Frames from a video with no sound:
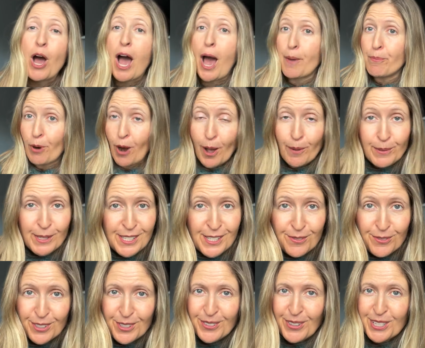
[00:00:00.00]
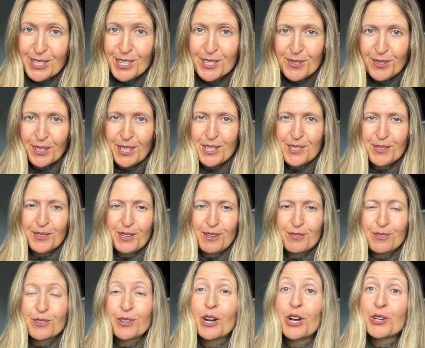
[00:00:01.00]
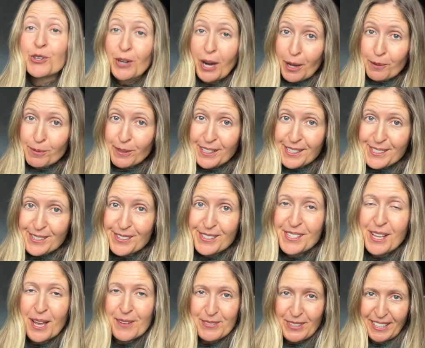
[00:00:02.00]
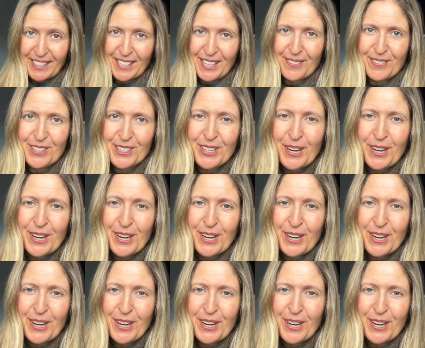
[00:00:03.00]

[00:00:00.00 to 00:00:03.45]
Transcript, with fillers: I promise for the rest of 2024, crowd pleasers, I'm gonna give you